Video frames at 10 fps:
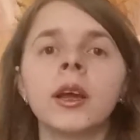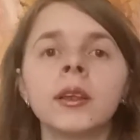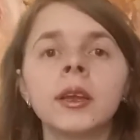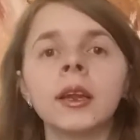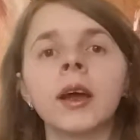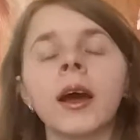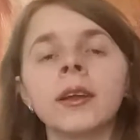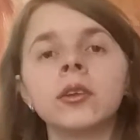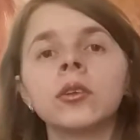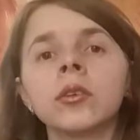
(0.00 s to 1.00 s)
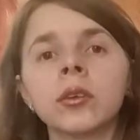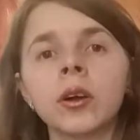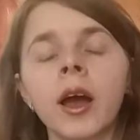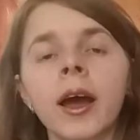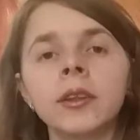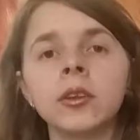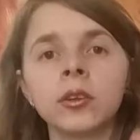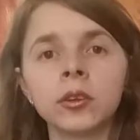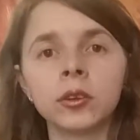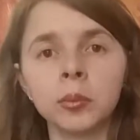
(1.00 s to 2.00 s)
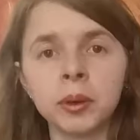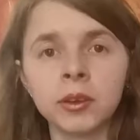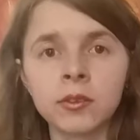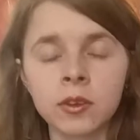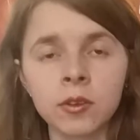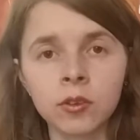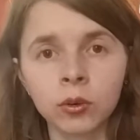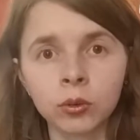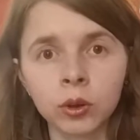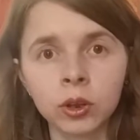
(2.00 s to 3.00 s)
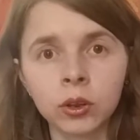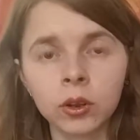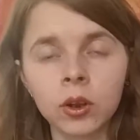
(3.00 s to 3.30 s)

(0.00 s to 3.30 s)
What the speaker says: and then add the pieces onto it.